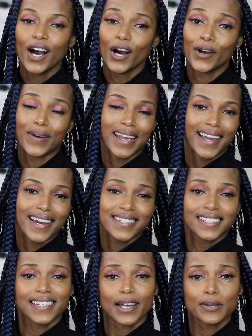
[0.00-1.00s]
Alright
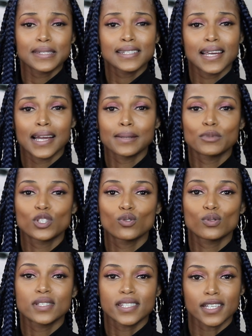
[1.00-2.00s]
guys, now it's time to
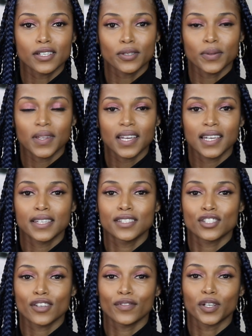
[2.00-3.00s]
seal the
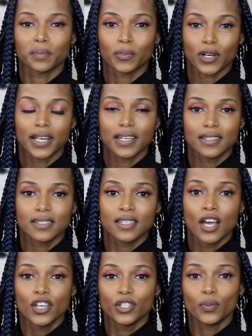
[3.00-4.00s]
ends of your braids.
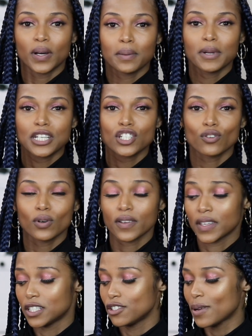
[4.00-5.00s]
You want to make sure
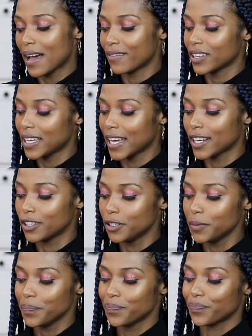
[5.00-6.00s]
that you have a
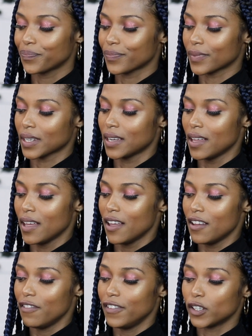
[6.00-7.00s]
kettle
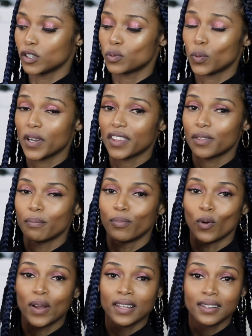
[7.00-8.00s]
filled with
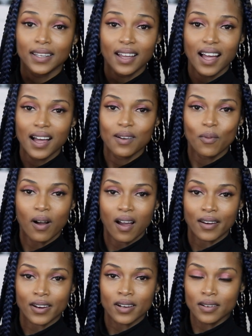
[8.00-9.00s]
boiling hot
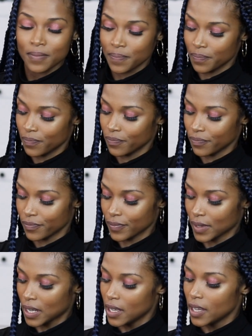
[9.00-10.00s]
water.
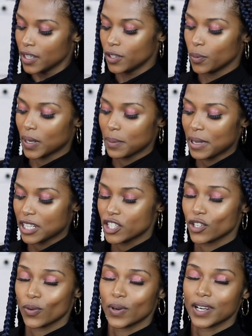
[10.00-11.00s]
You want to make
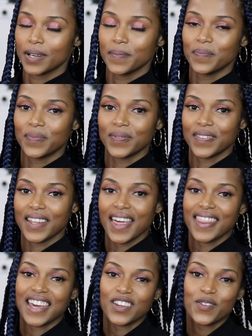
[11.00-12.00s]
sure
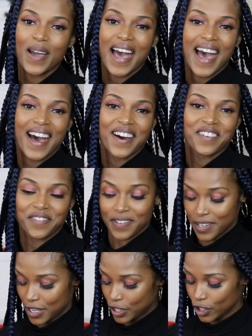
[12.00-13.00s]
that you have
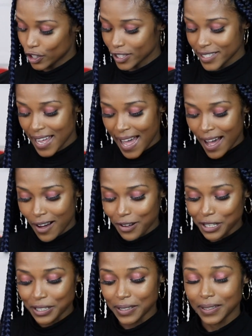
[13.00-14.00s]
your towel.